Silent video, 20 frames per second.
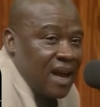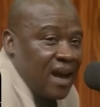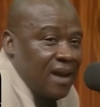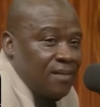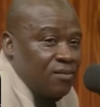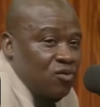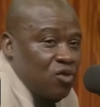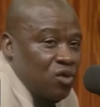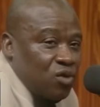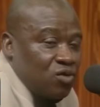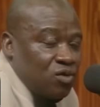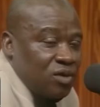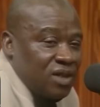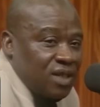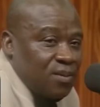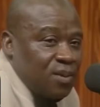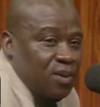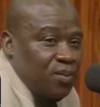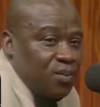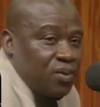and go to
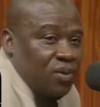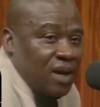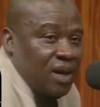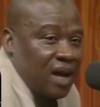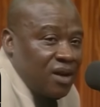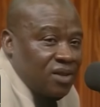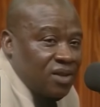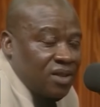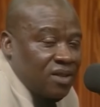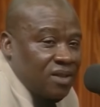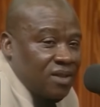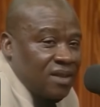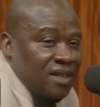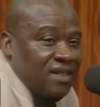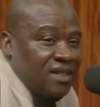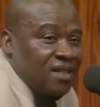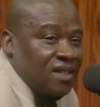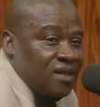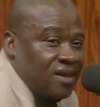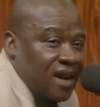these people's houses.
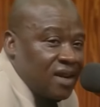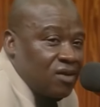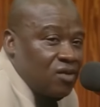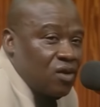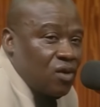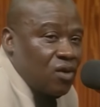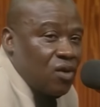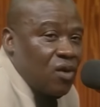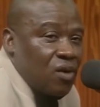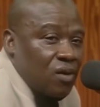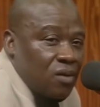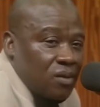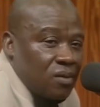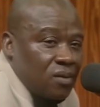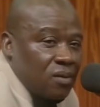Is it right or wrong?